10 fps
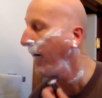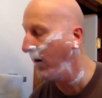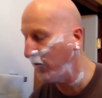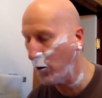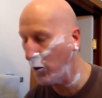
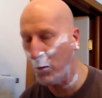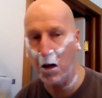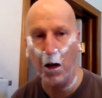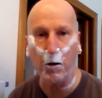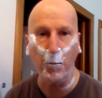Now, if you're a
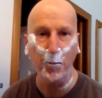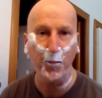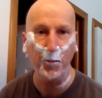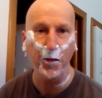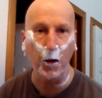beginner,
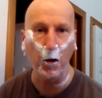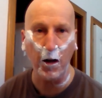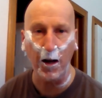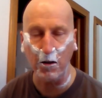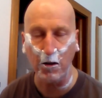and you're
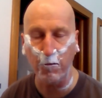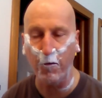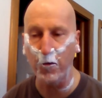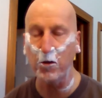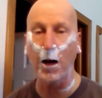looking at this for the
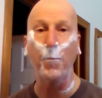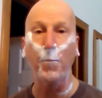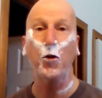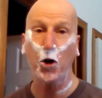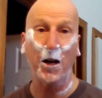first time,
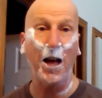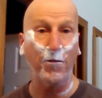you're going to have